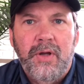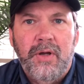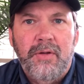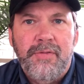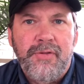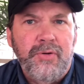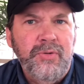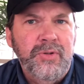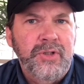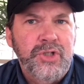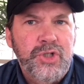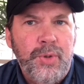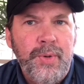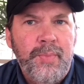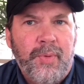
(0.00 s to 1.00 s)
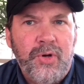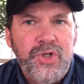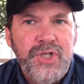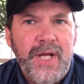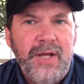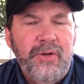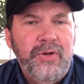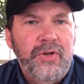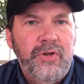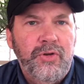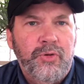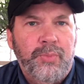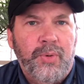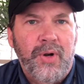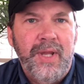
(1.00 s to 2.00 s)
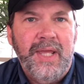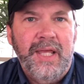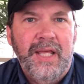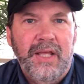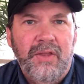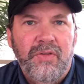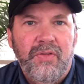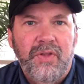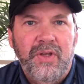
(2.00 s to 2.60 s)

Thirdly, showing partiality is breaking